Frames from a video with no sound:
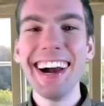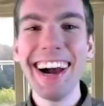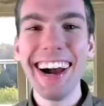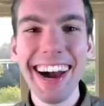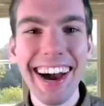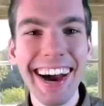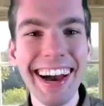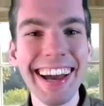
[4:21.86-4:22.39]

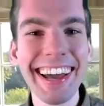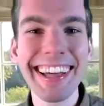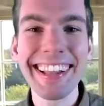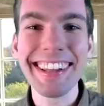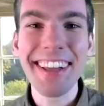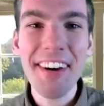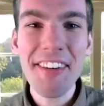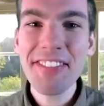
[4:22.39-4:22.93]
I
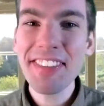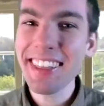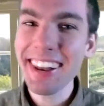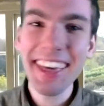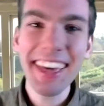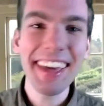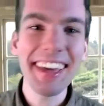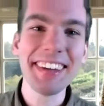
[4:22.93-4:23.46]
love the
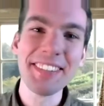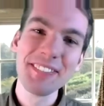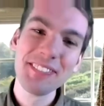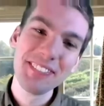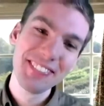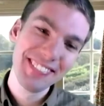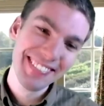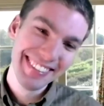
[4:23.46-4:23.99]

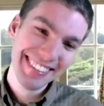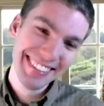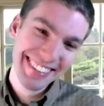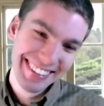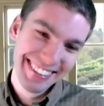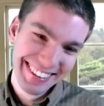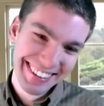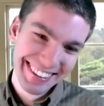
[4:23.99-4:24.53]
name.
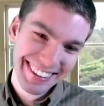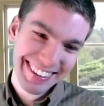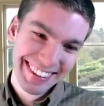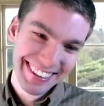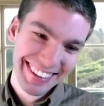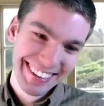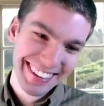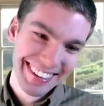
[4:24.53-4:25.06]

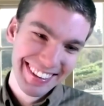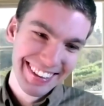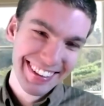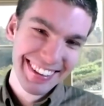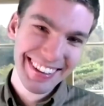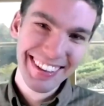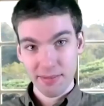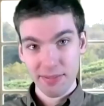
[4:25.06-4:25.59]

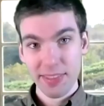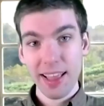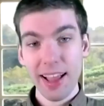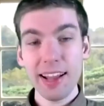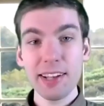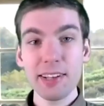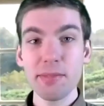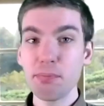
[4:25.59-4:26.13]

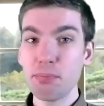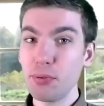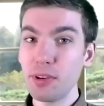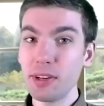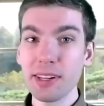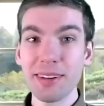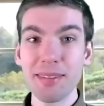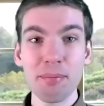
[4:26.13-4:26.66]
That's
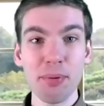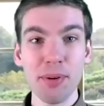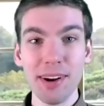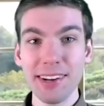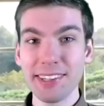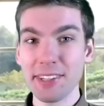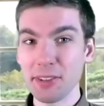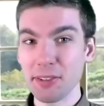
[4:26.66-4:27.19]
pretty
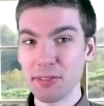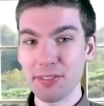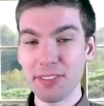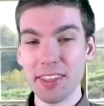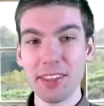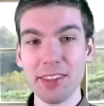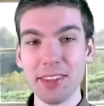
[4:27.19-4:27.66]
impressive that